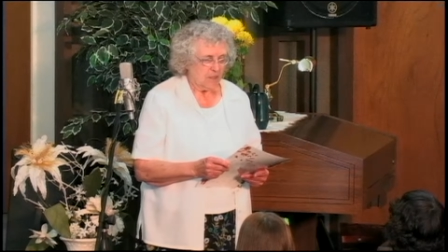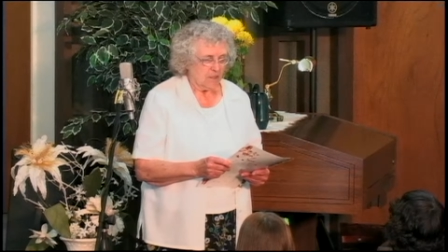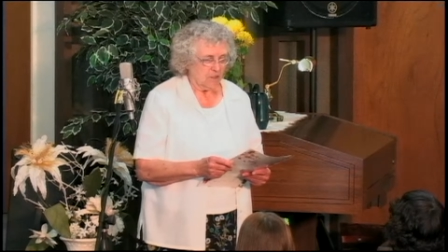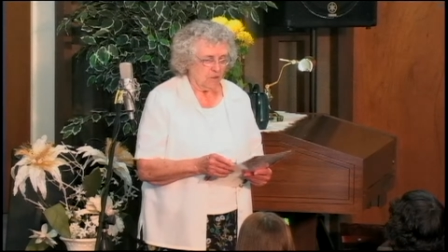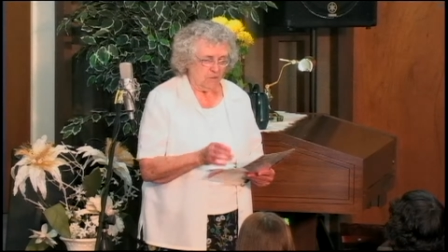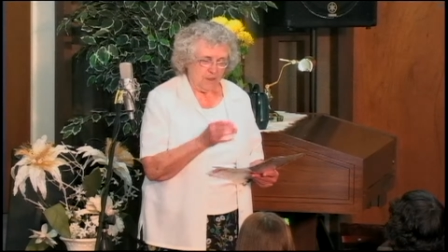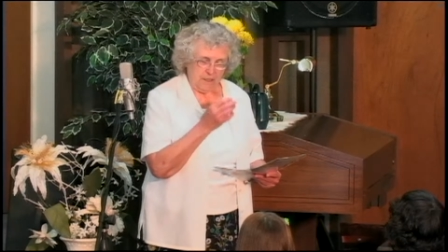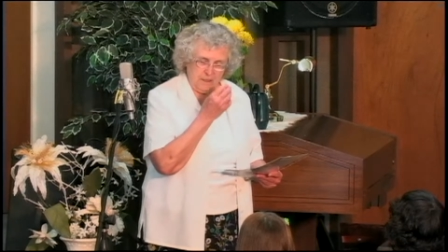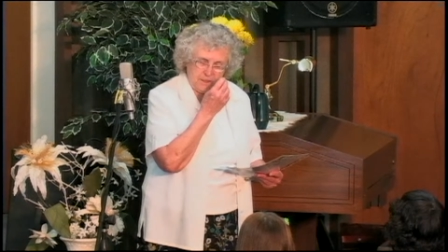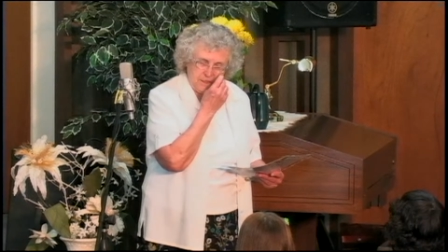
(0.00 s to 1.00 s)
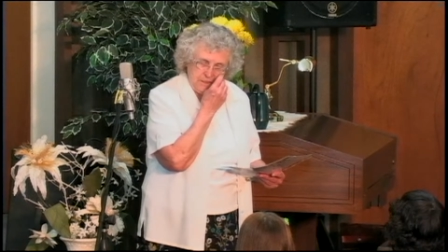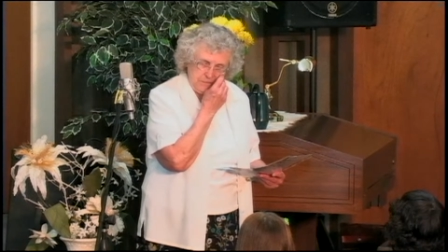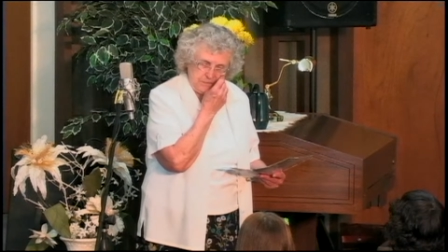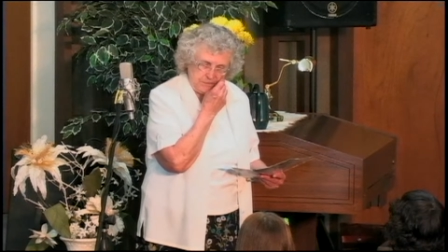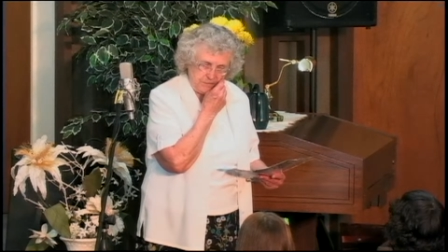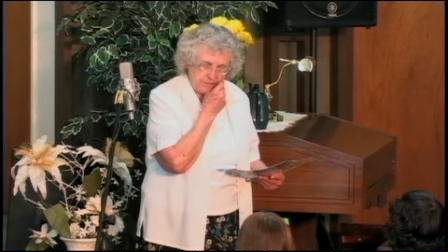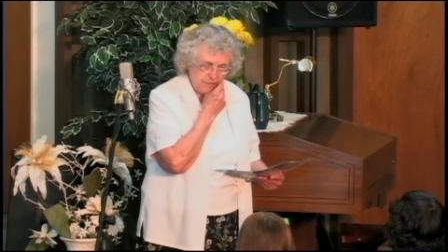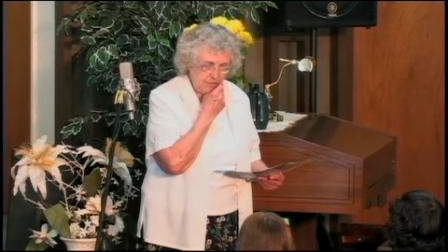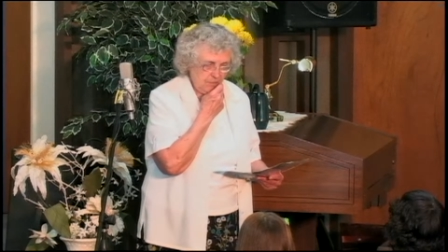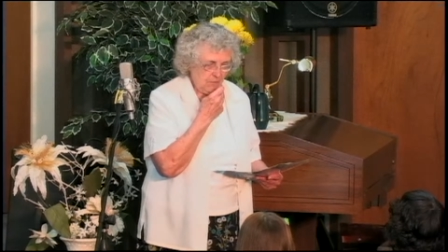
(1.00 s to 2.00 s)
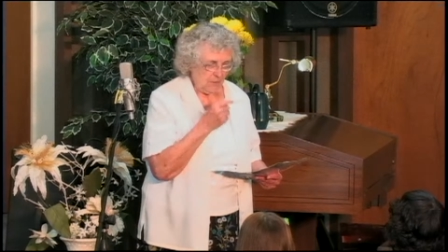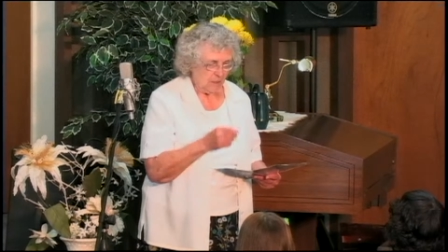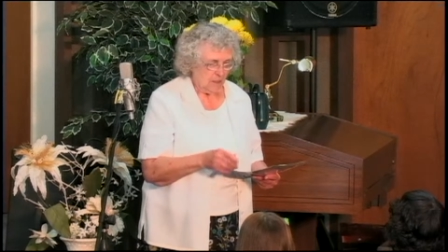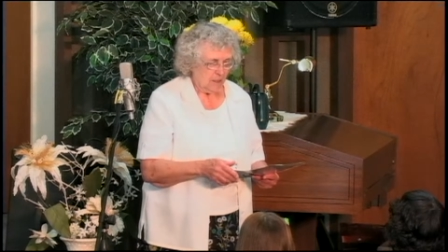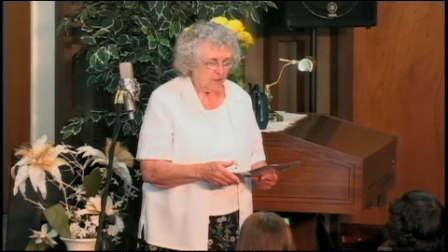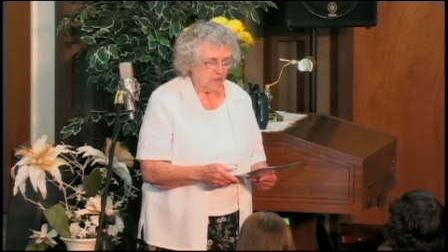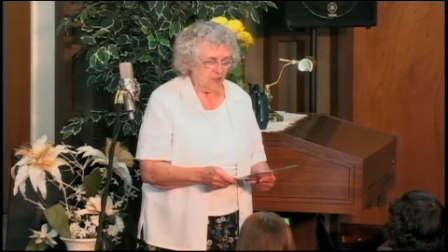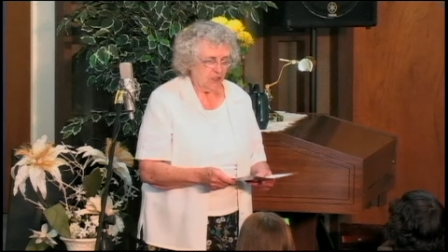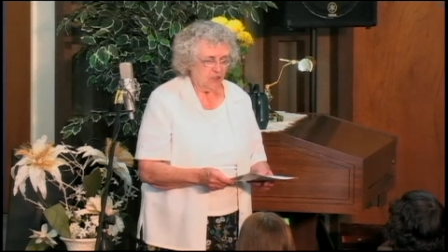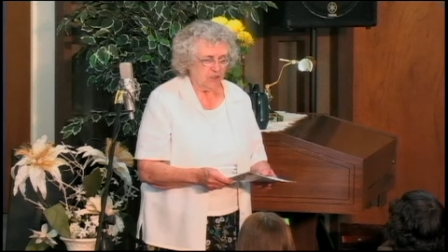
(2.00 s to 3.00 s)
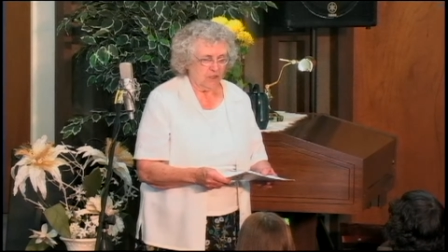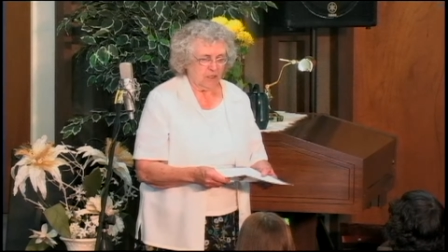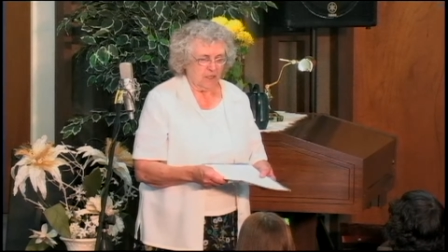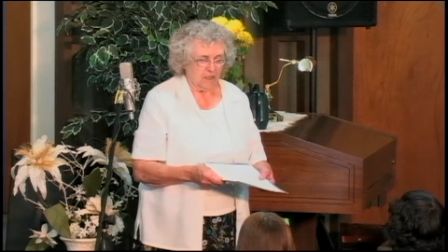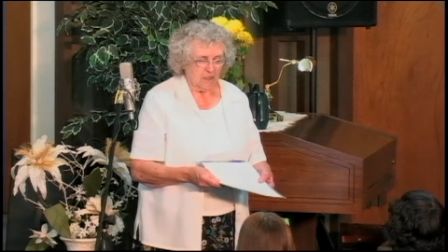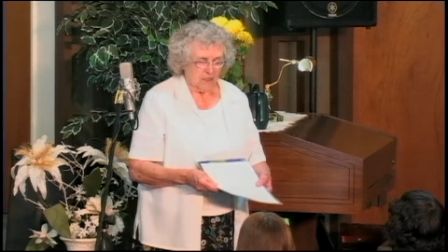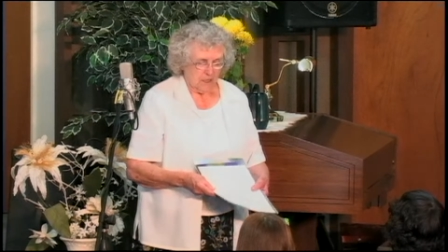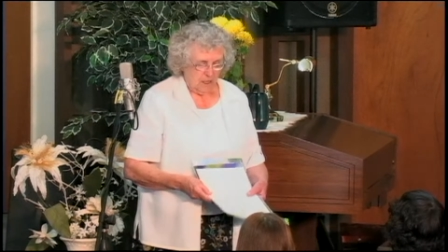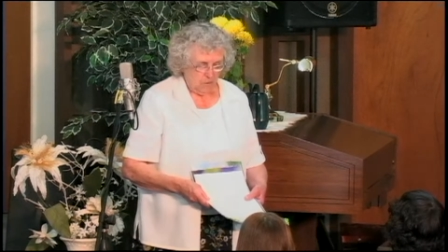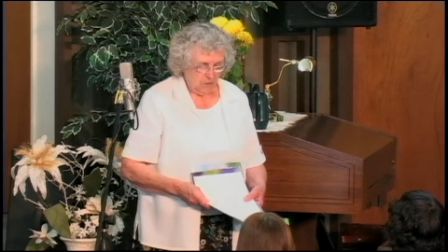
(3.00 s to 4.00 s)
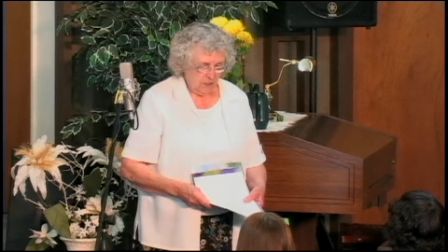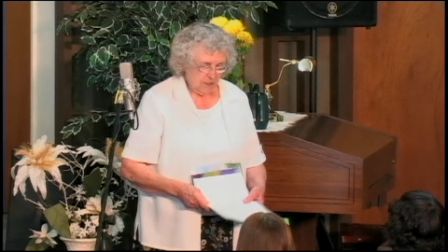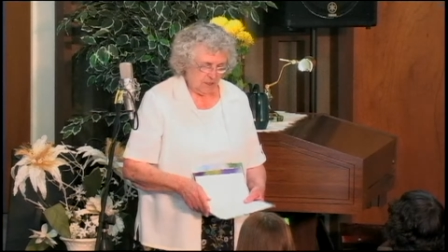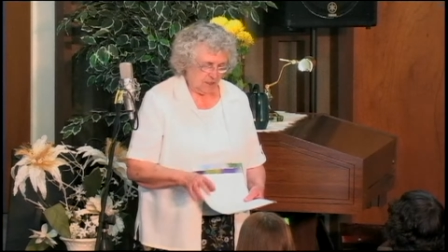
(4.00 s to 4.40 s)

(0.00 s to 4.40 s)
So finally, the teacher said, well, let's